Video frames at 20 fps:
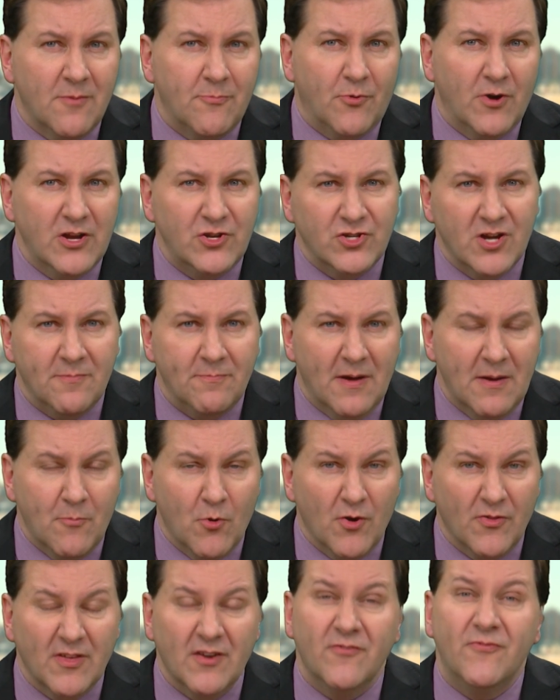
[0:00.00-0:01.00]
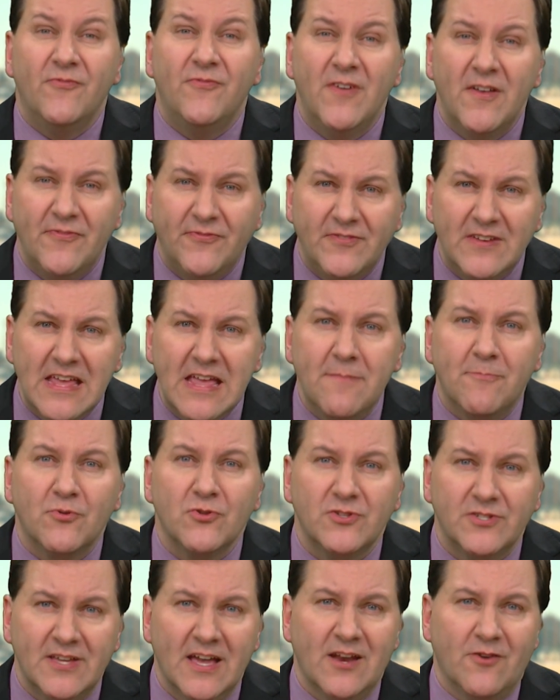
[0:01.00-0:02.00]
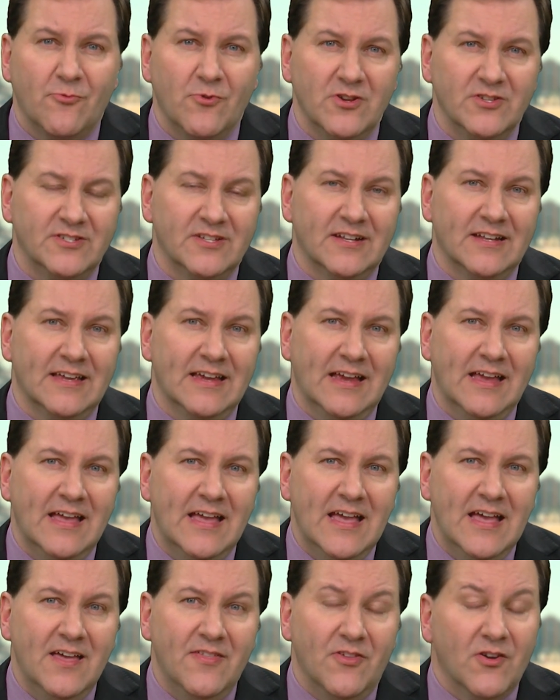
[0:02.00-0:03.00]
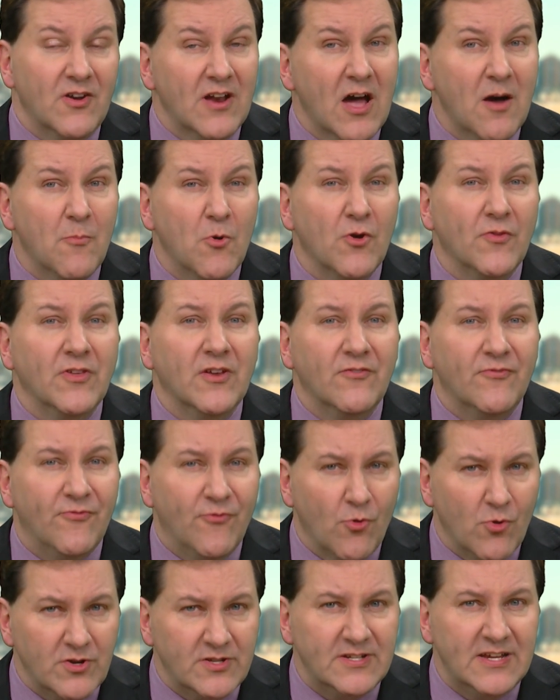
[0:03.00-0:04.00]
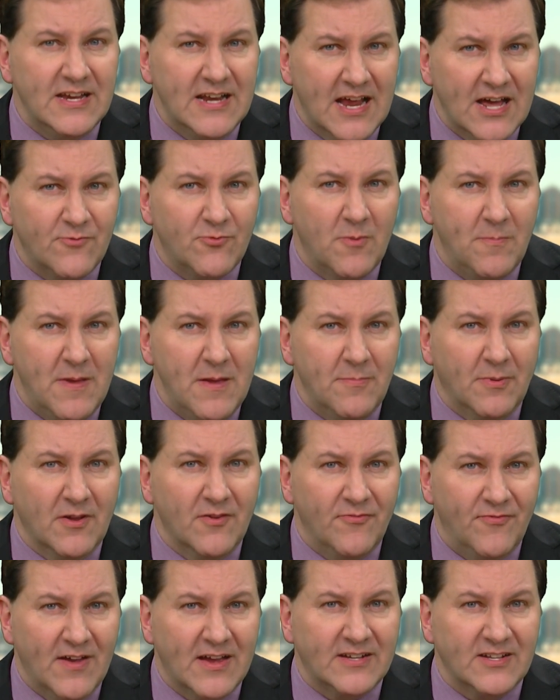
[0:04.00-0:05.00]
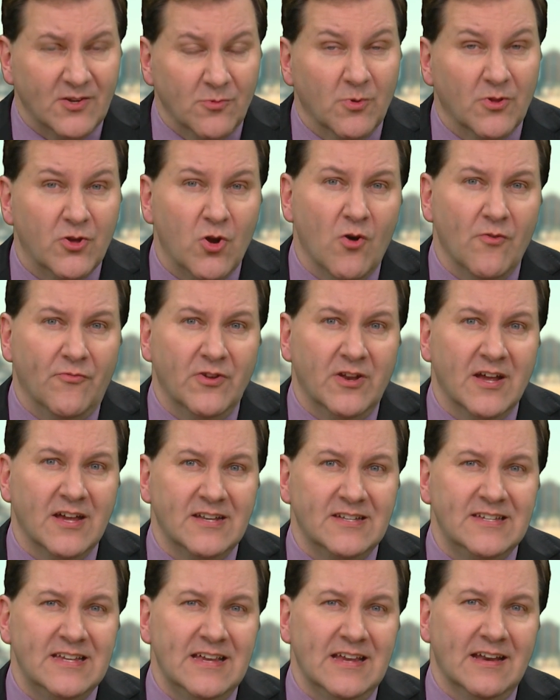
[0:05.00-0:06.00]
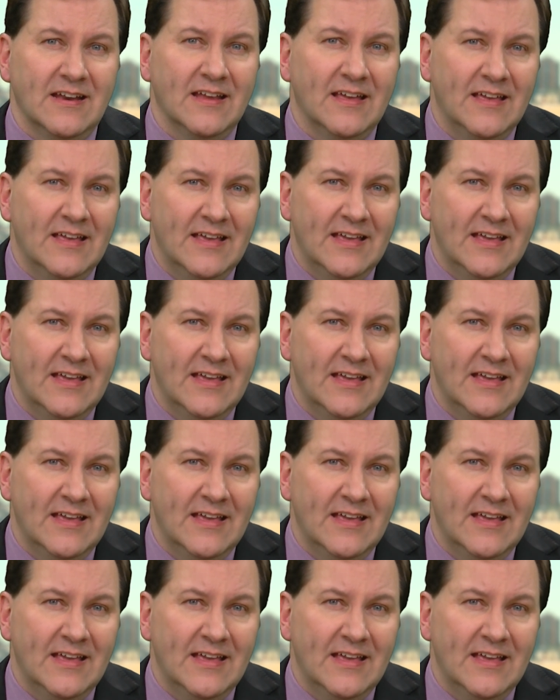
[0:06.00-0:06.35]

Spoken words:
outbreak jumped by more than 50% recently. There are now more than 1,400 people infected with COVID-19.